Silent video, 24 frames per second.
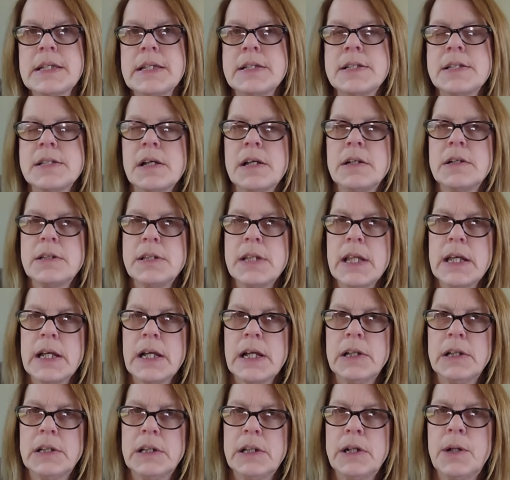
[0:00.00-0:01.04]
It's, I think,
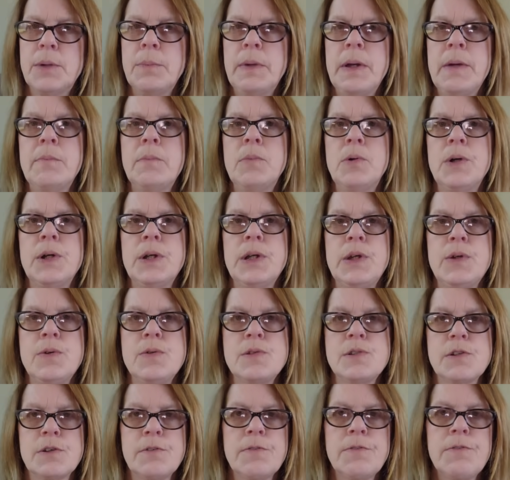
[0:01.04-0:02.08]
a little bit more
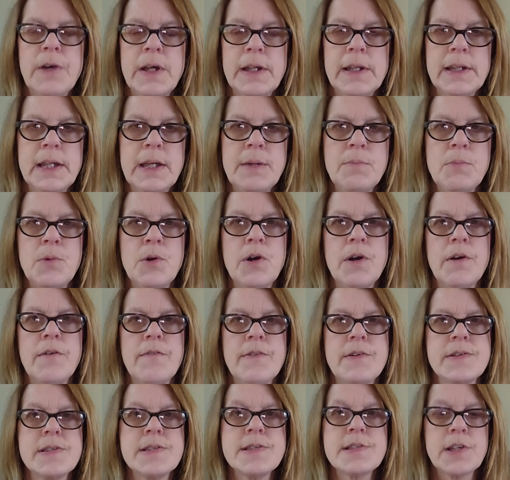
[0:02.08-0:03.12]
user-friendly, more of
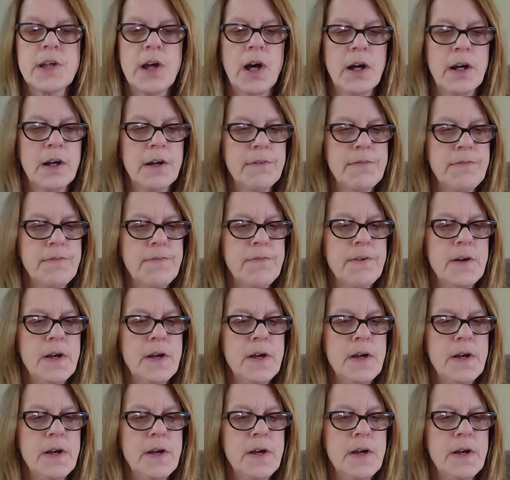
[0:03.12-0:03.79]
a scarf